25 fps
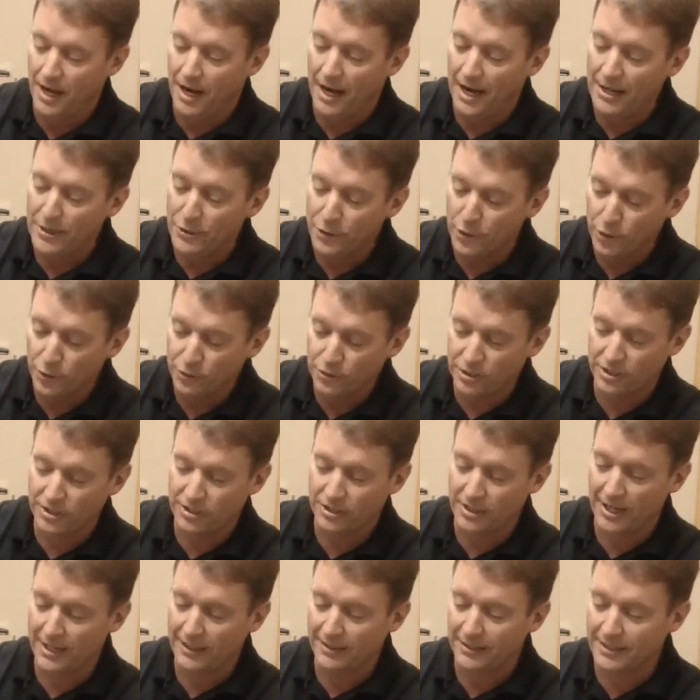I use this
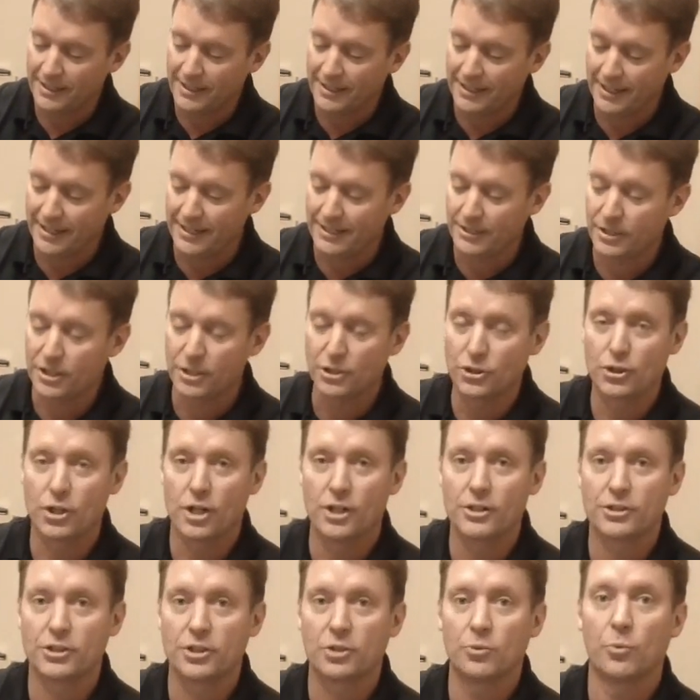technique in
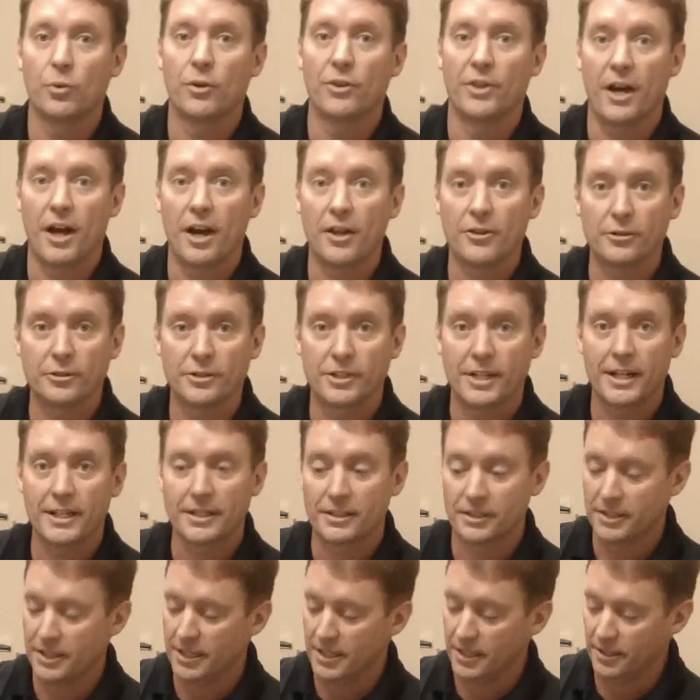conjunction with other
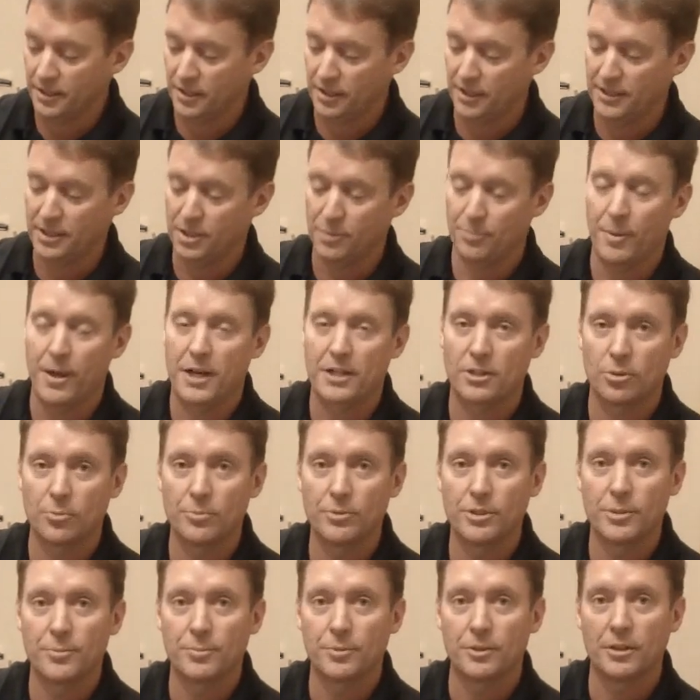techniques in spinal
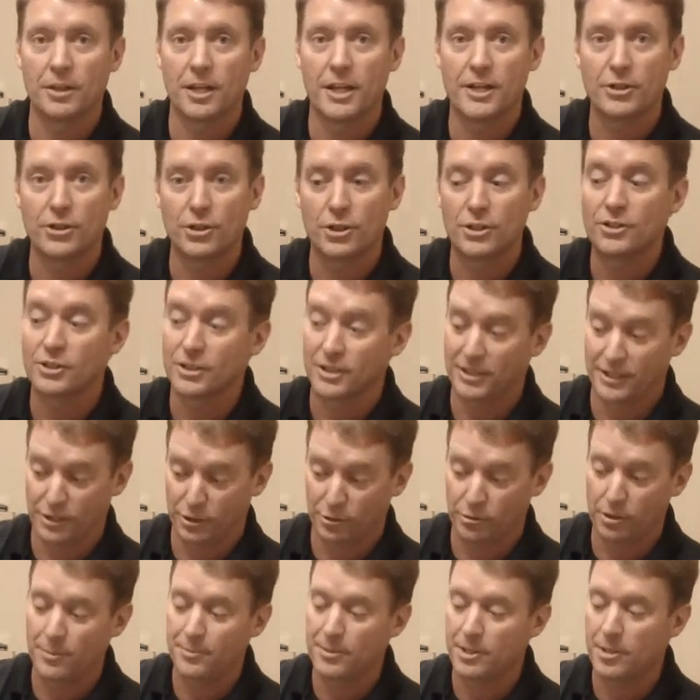manipulations and
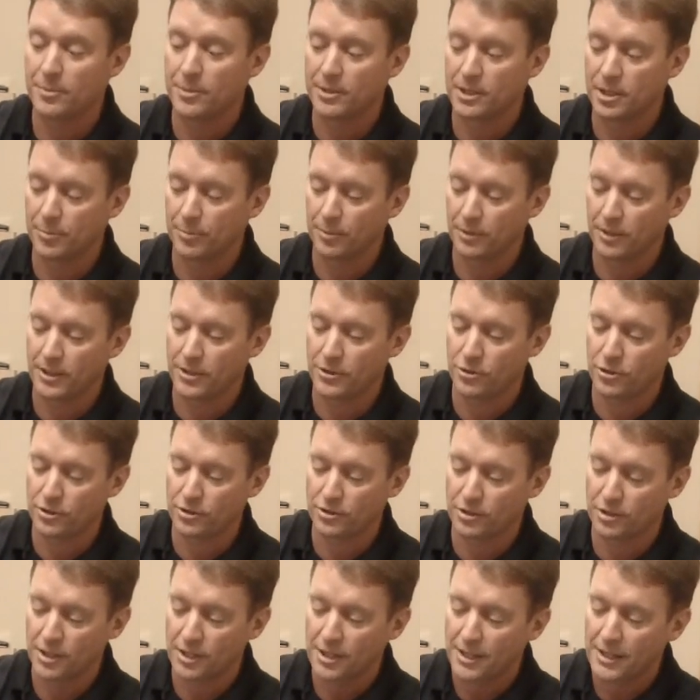extremity
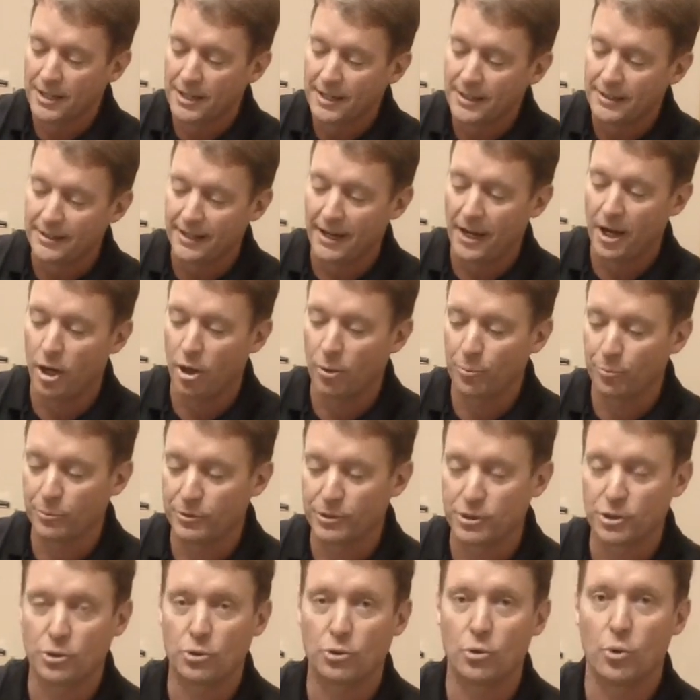manipulations to help
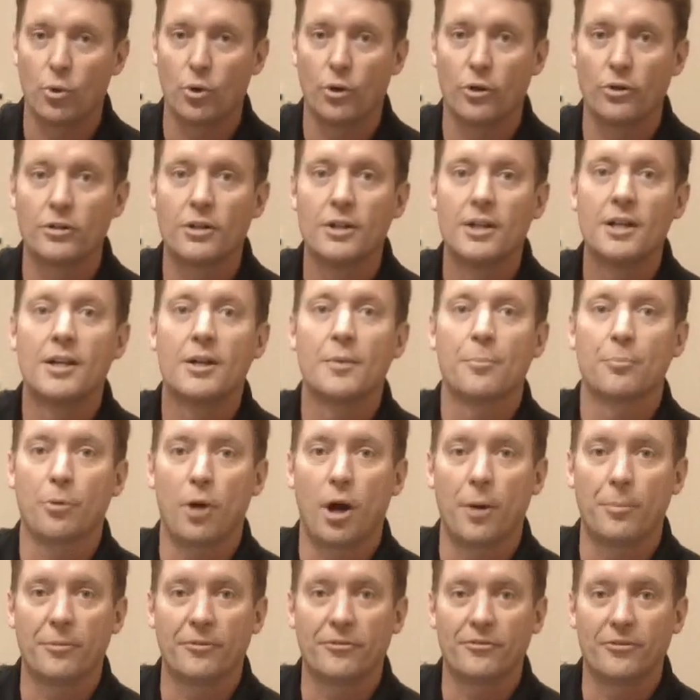restore
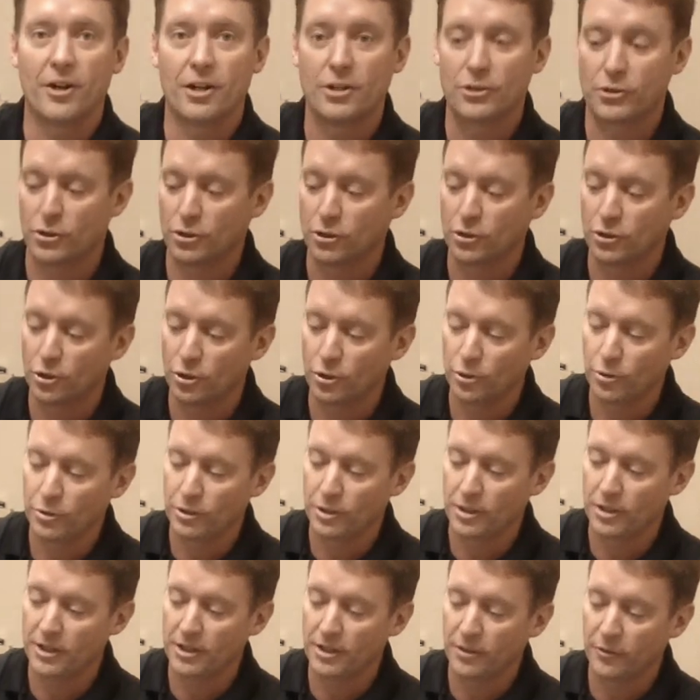proper function to
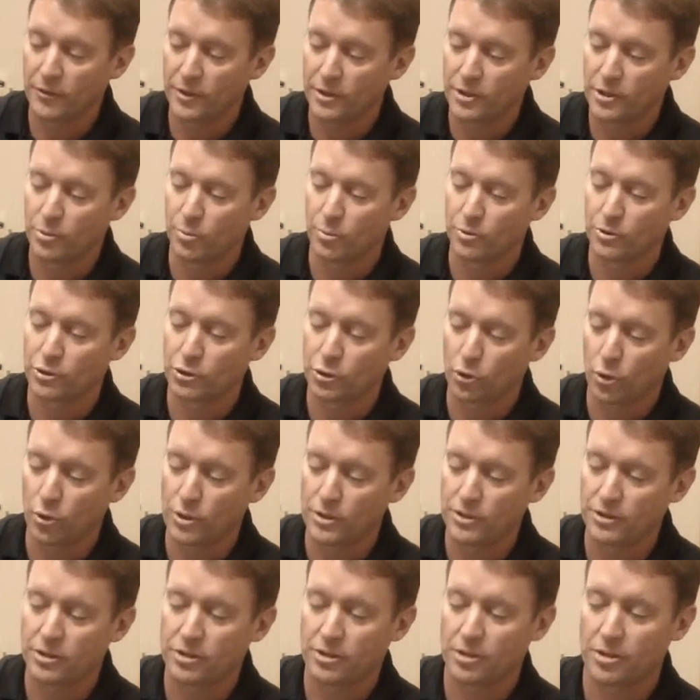the individual's
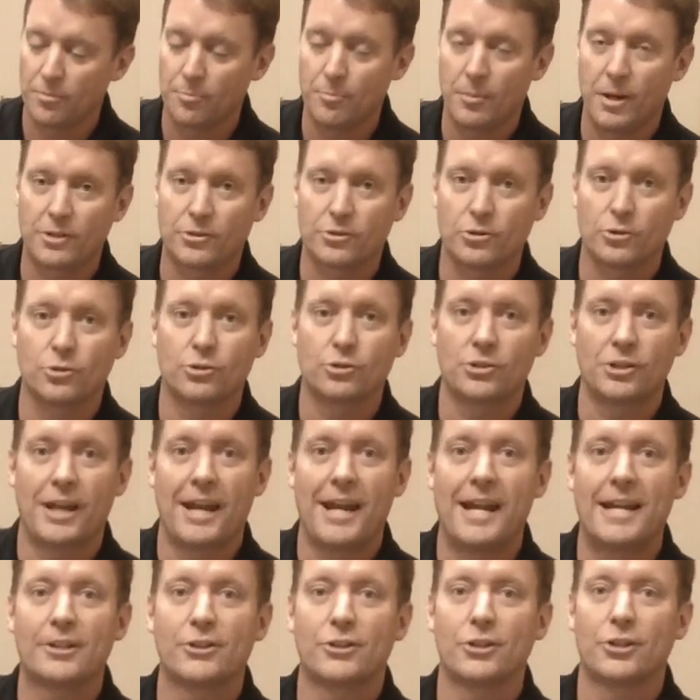joints, muscles,
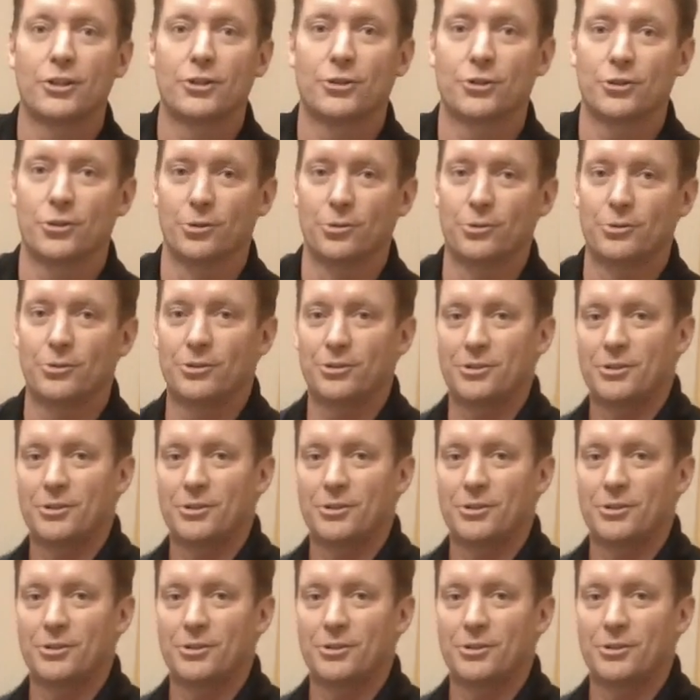and tissues.